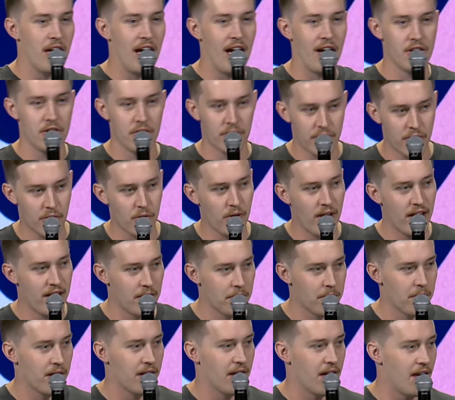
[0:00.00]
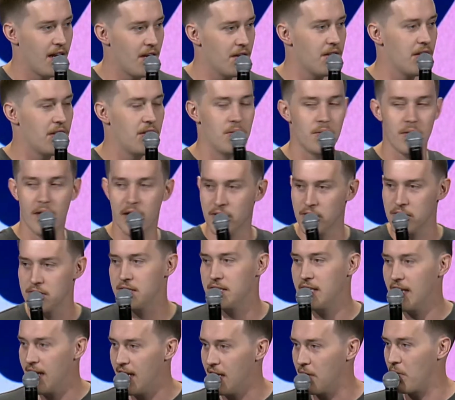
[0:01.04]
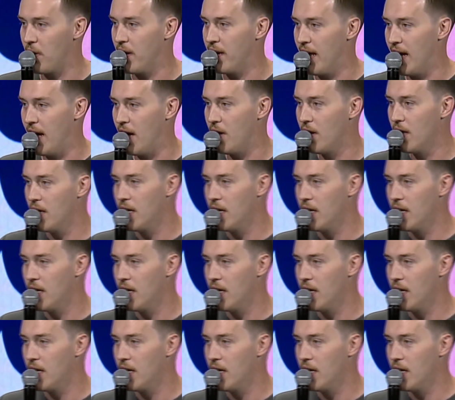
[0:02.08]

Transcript: how you've created me, God. I don't think you understand right now